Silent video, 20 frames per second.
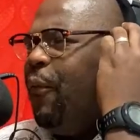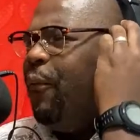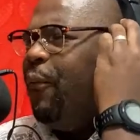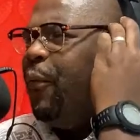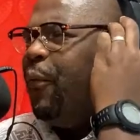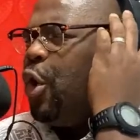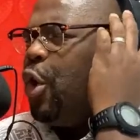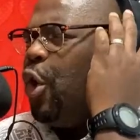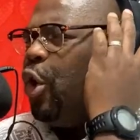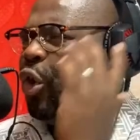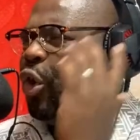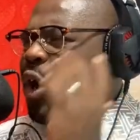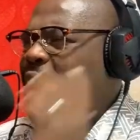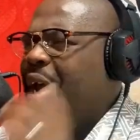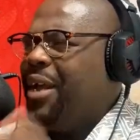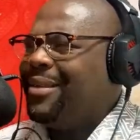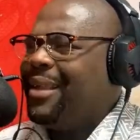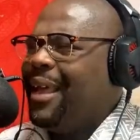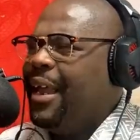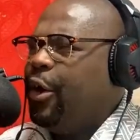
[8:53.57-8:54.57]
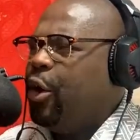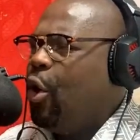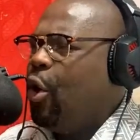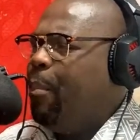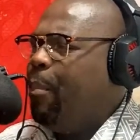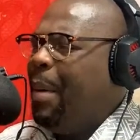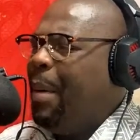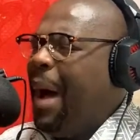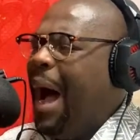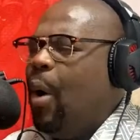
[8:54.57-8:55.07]
for your grace and your
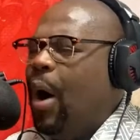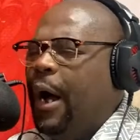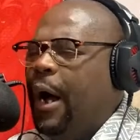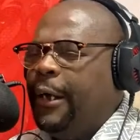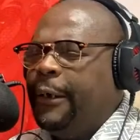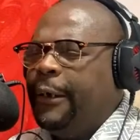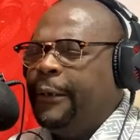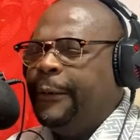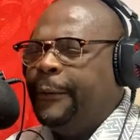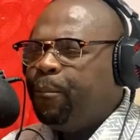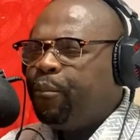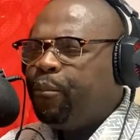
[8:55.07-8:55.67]
power.